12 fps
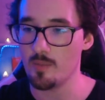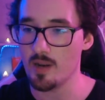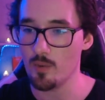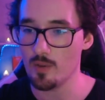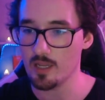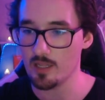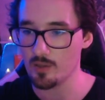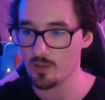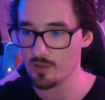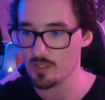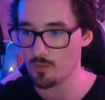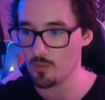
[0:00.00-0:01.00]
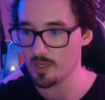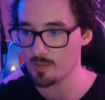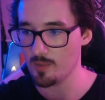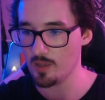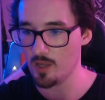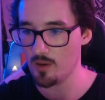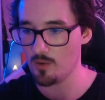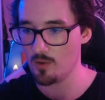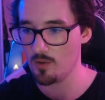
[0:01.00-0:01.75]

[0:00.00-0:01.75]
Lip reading: and I will include content warnings below.